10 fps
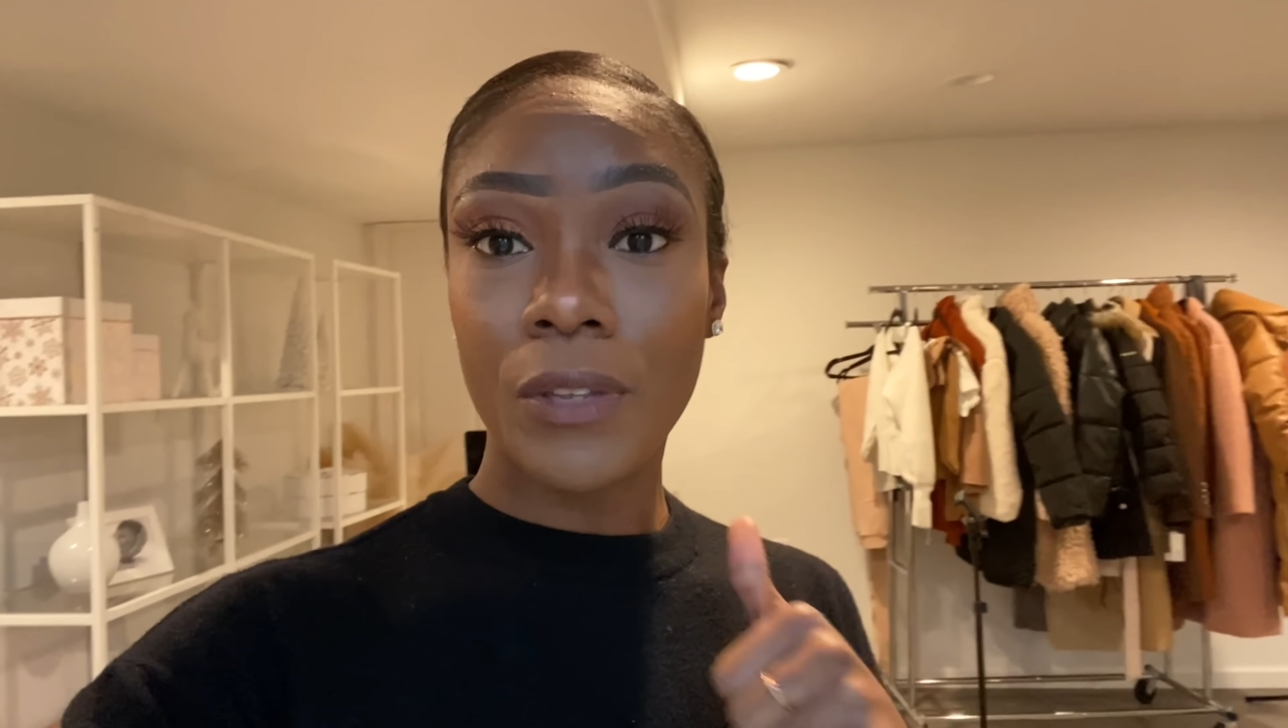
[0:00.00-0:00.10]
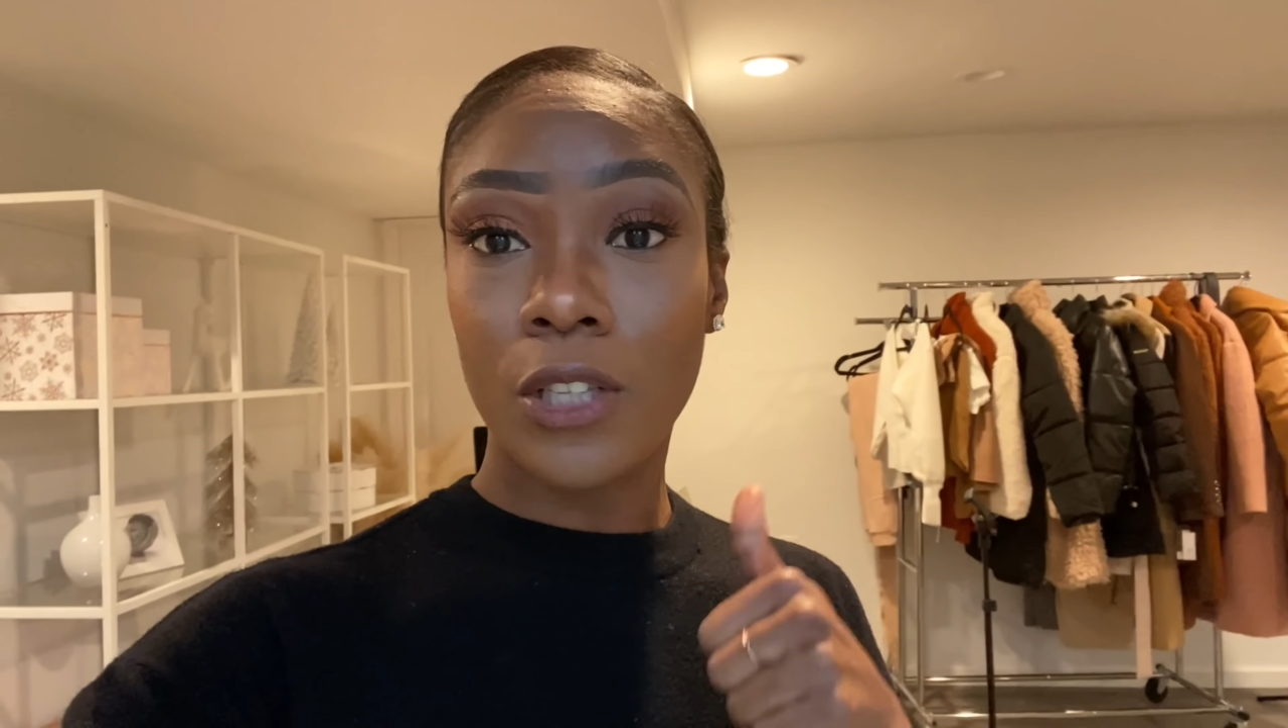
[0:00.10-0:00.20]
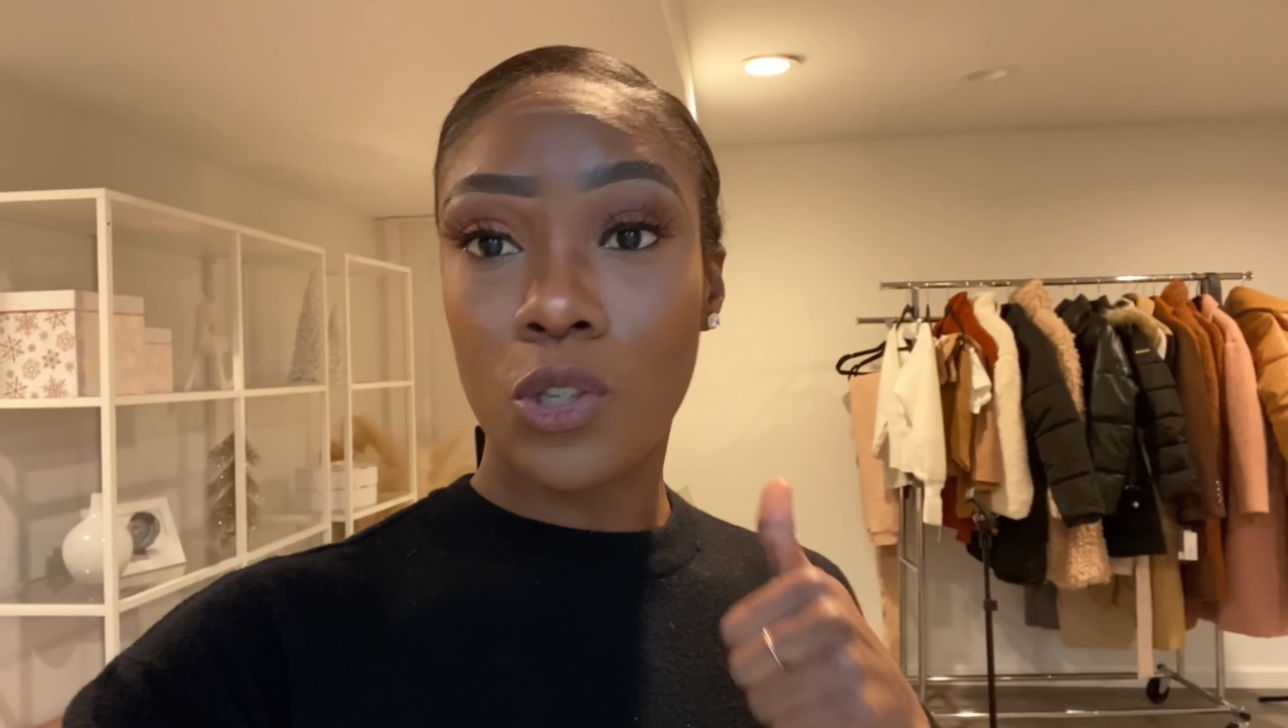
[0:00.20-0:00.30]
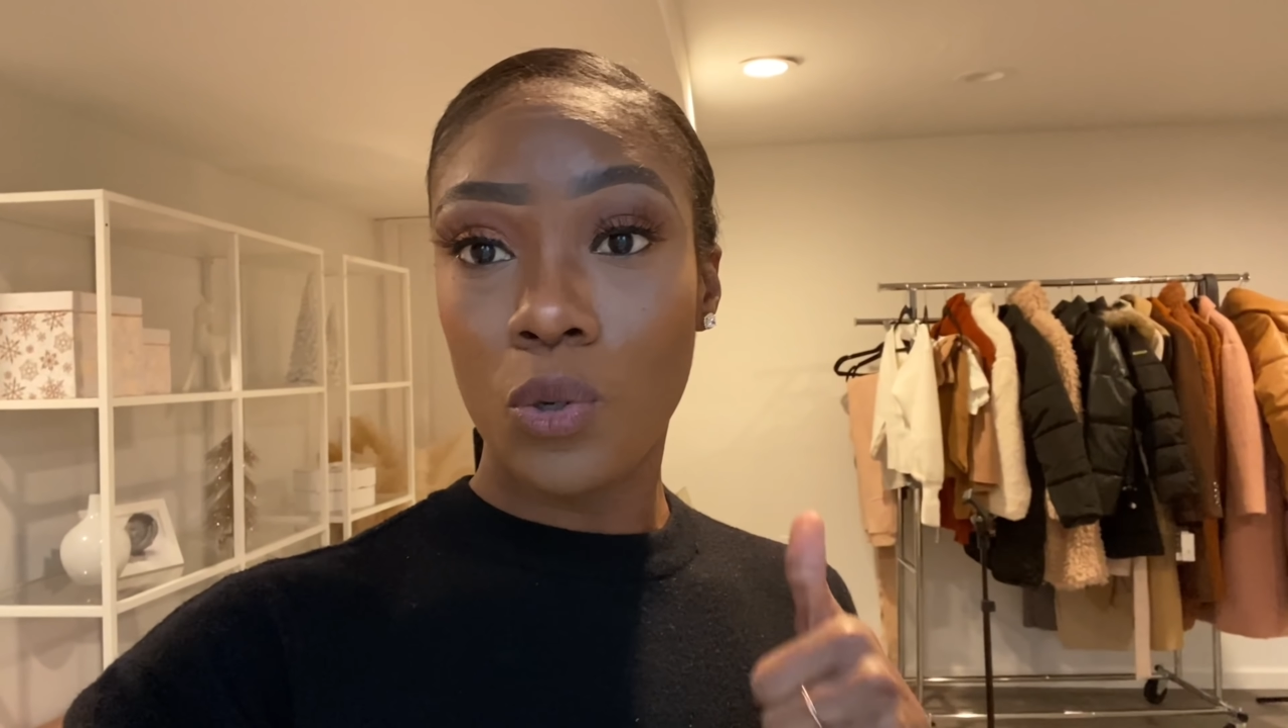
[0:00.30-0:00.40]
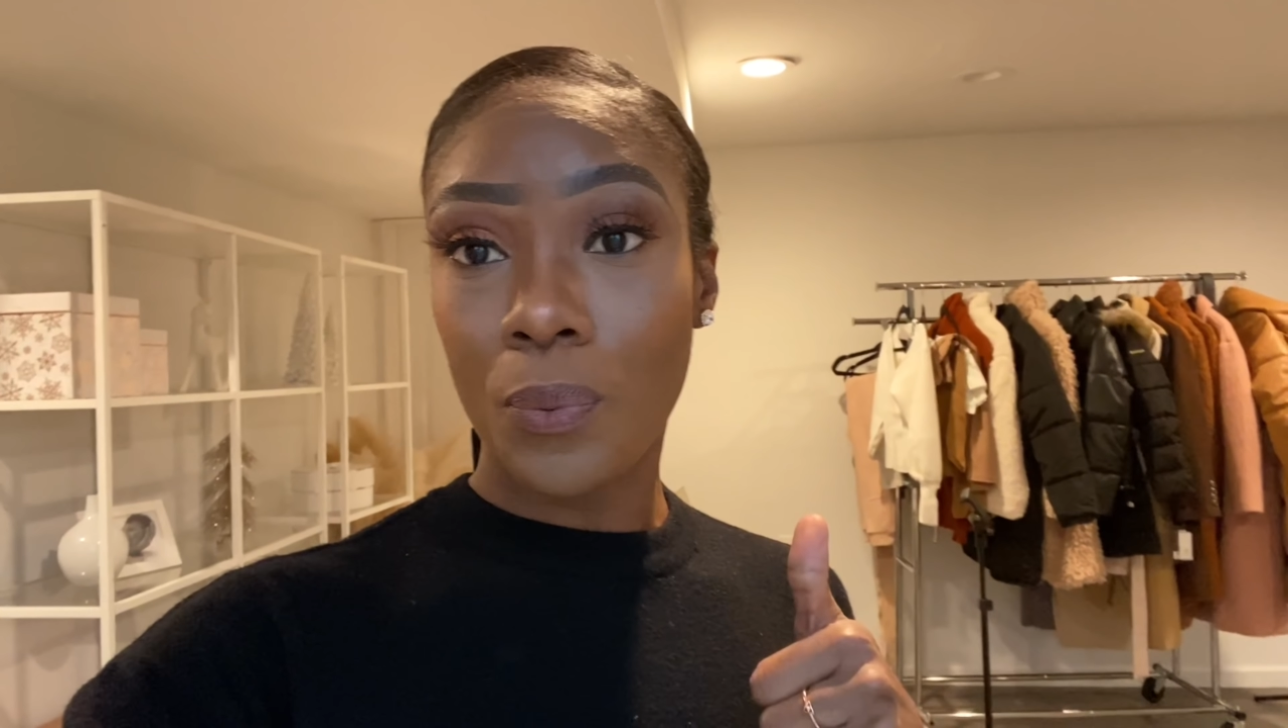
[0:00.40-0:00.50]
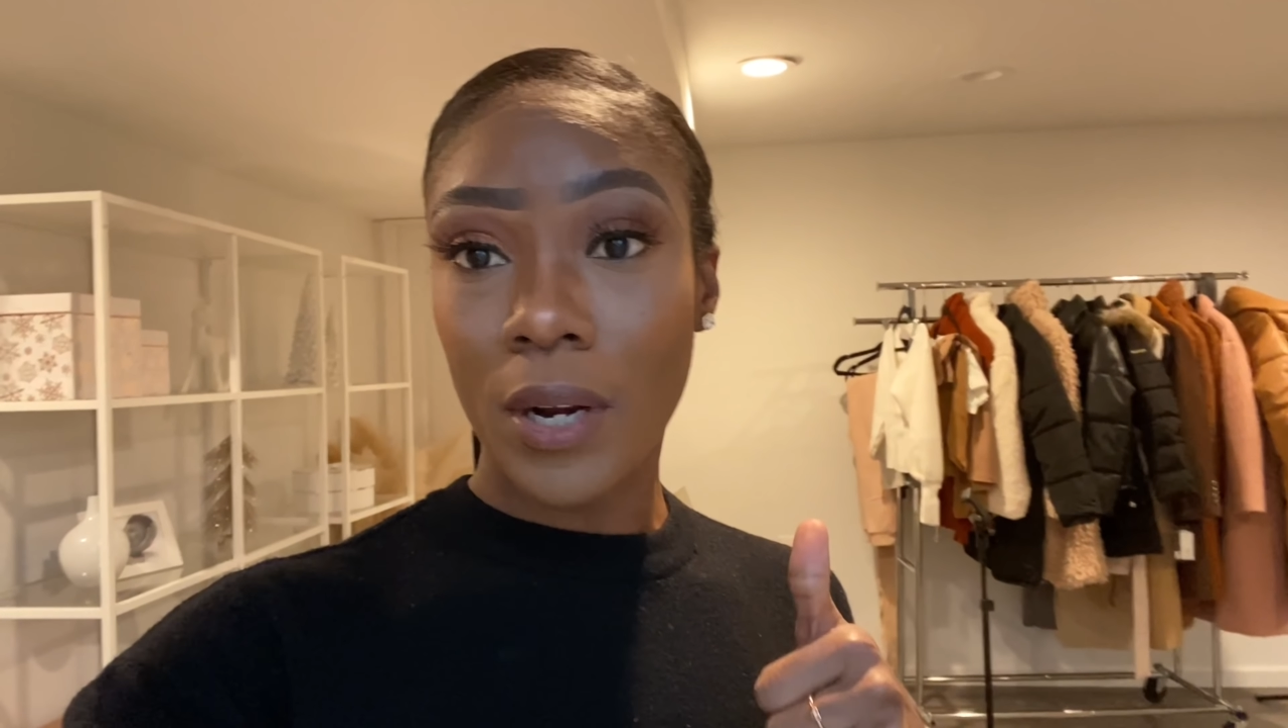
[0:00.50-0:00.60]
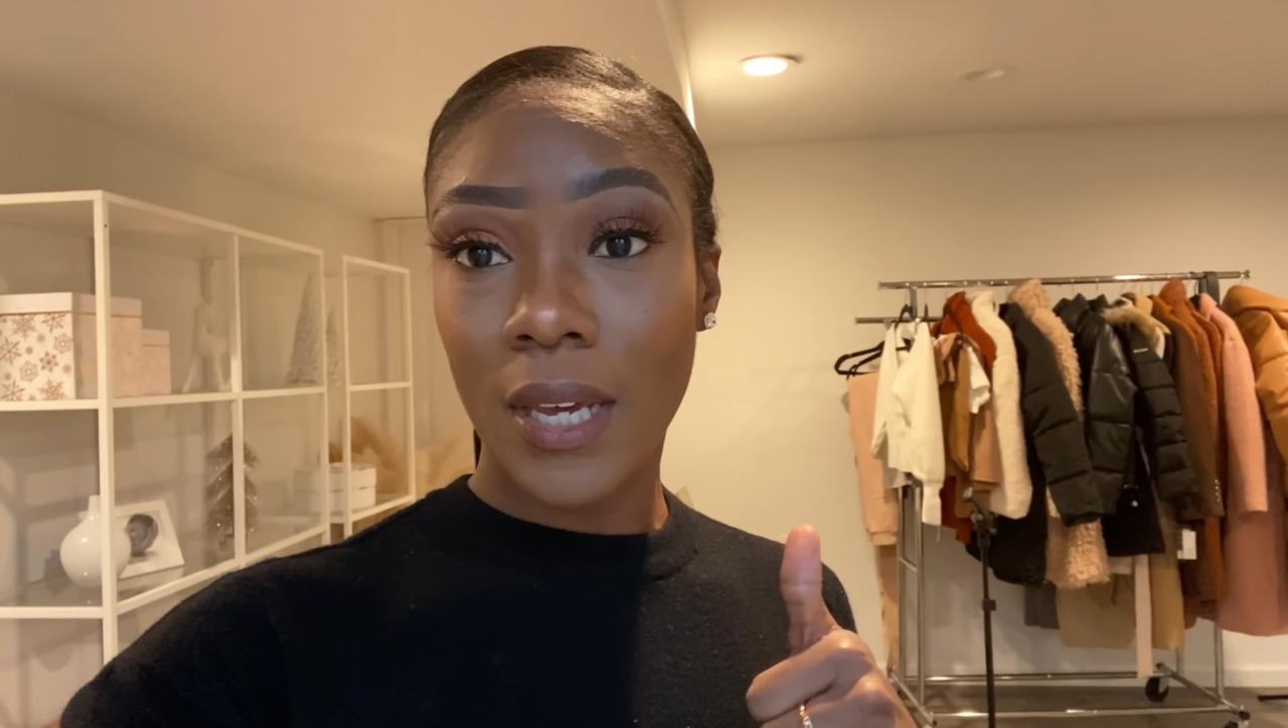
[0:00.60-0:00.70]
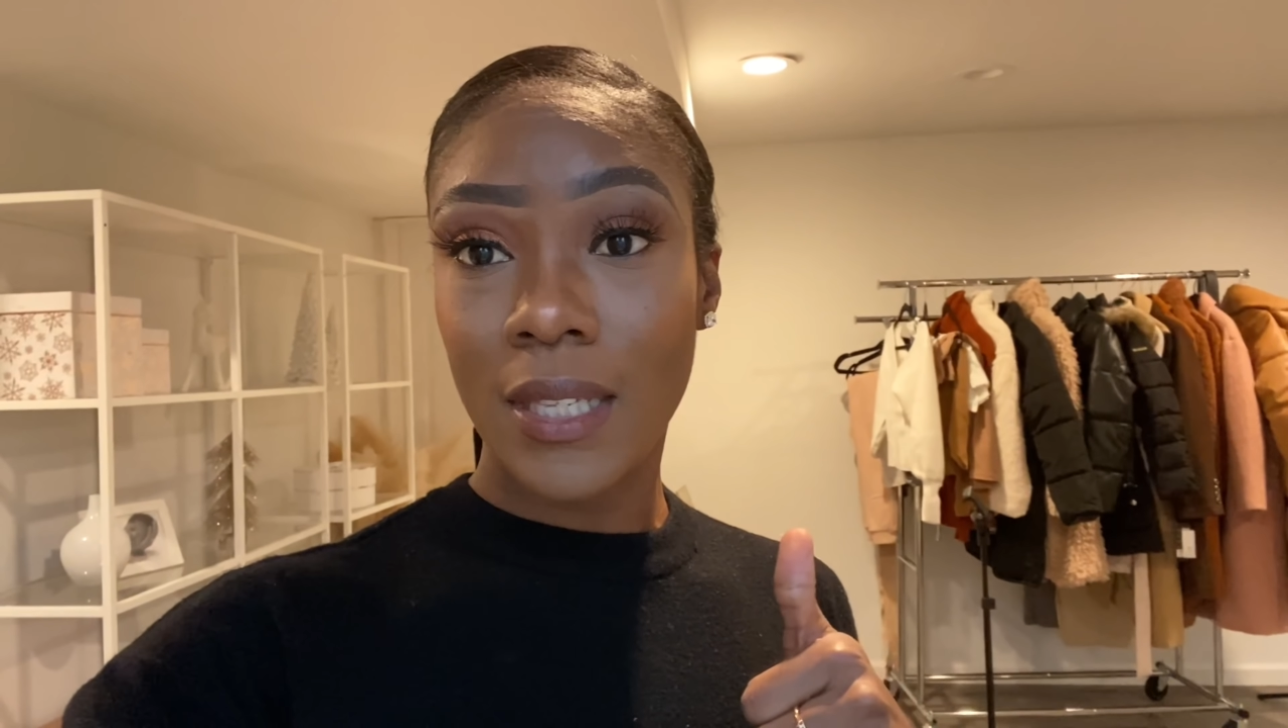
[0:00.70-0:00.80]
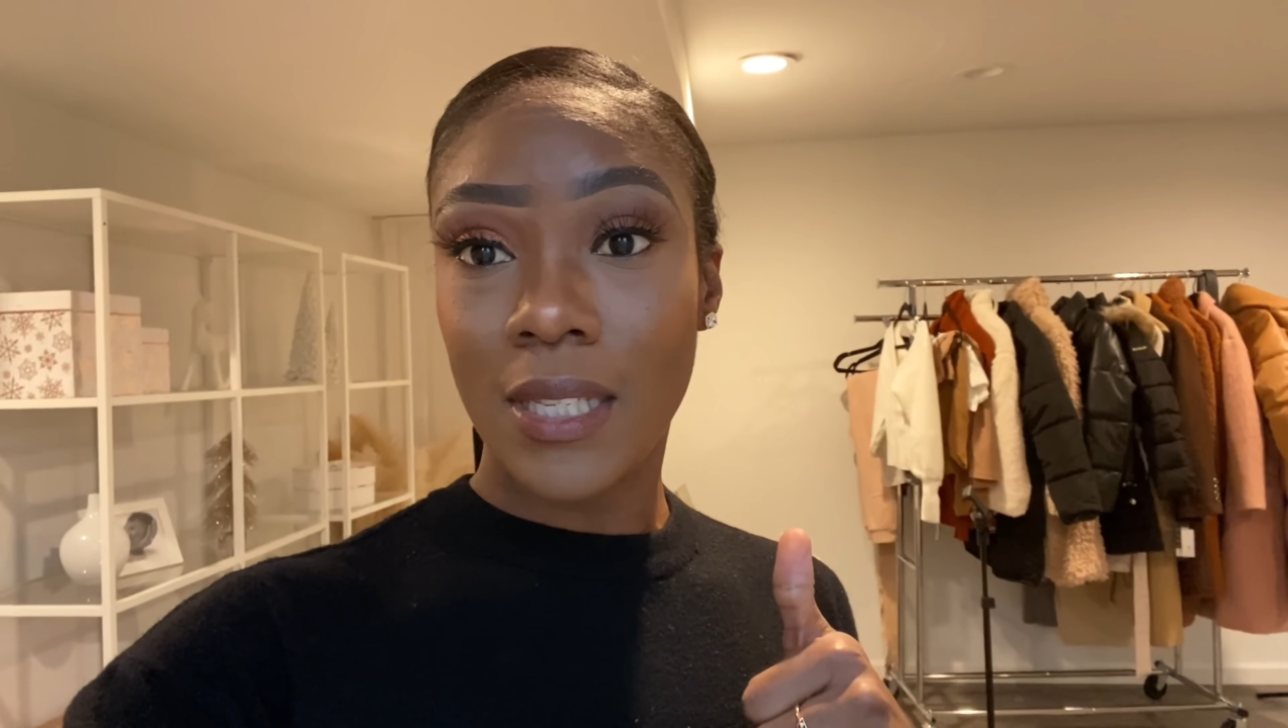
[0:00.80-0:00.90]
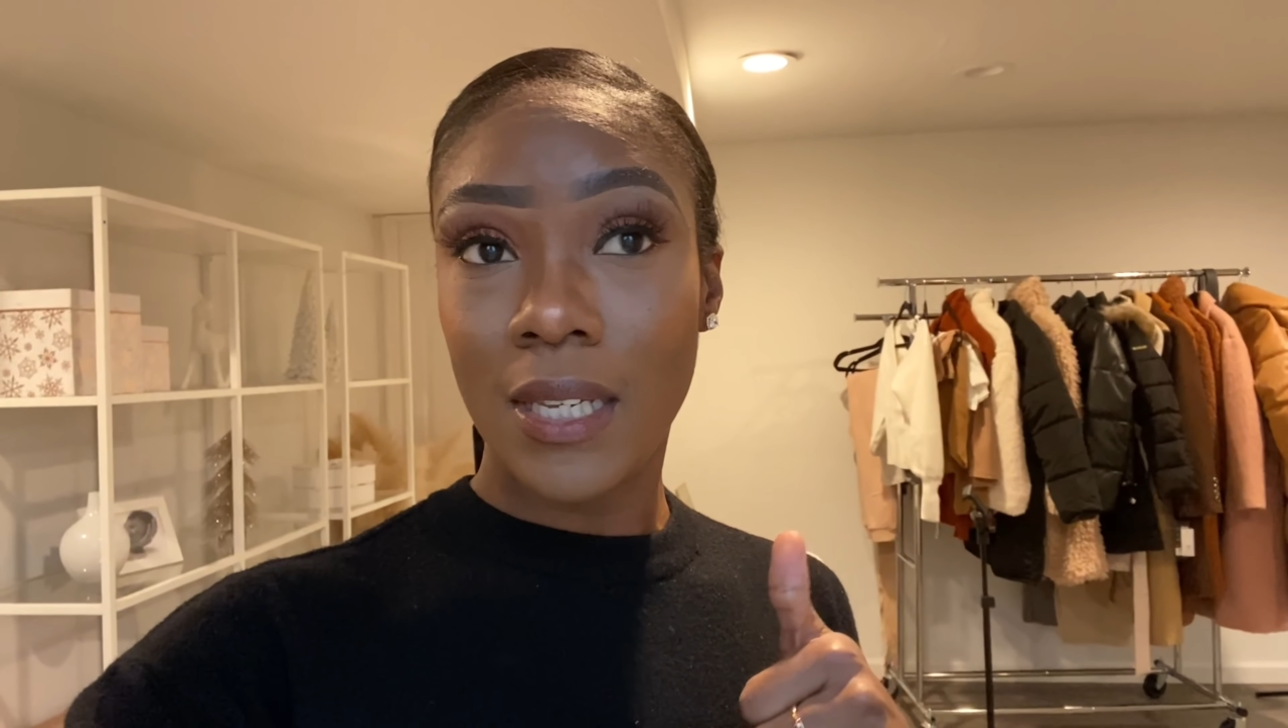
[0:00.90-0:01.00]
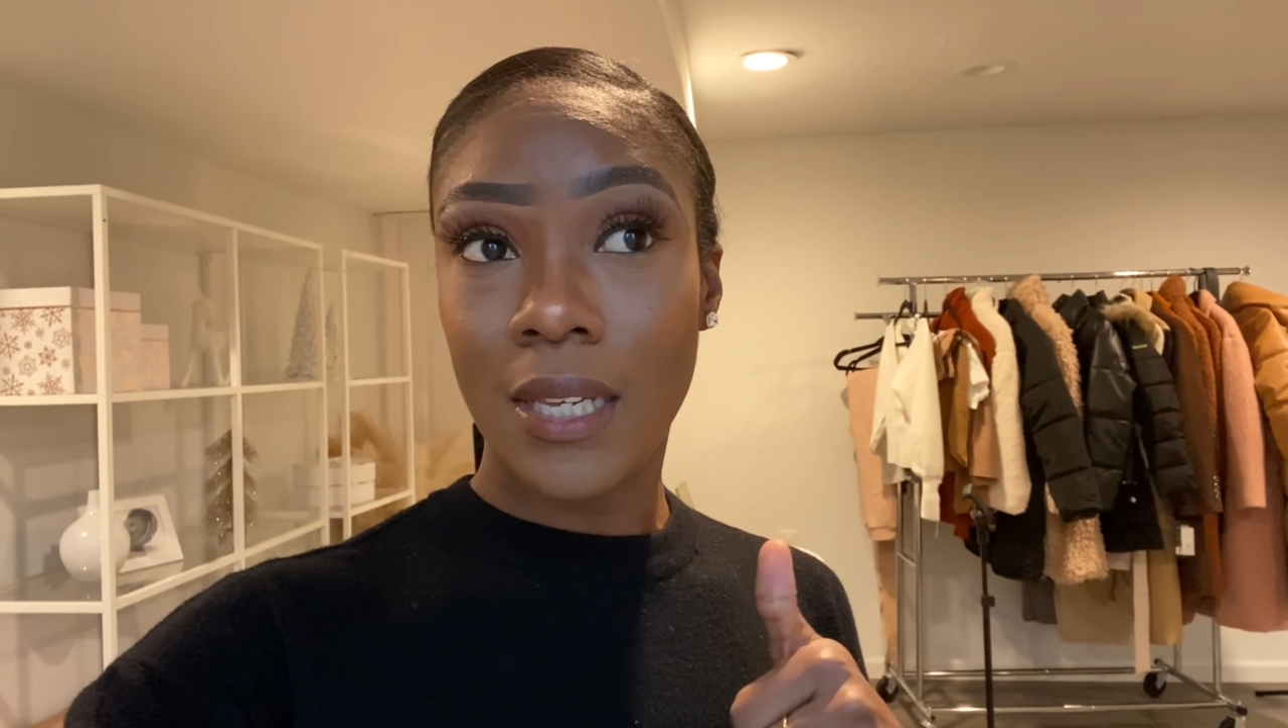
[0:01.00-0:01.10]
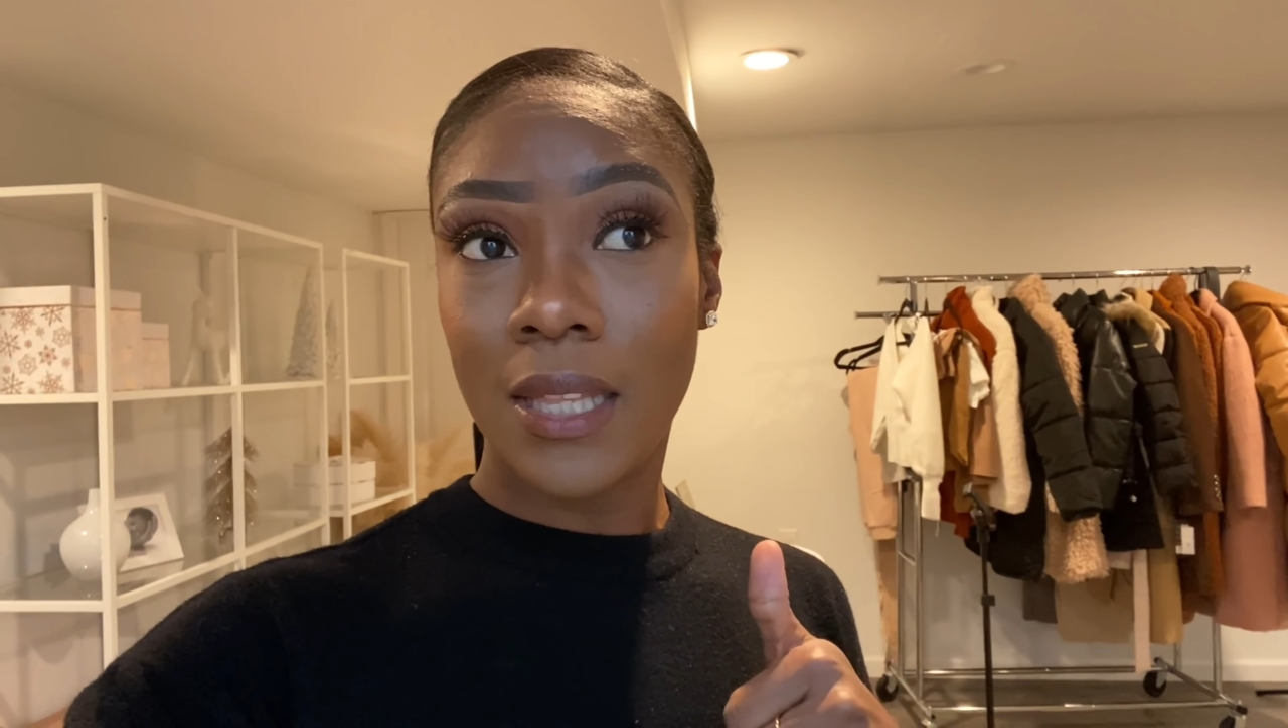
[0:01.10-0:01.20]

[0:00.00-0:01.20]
it's super easy.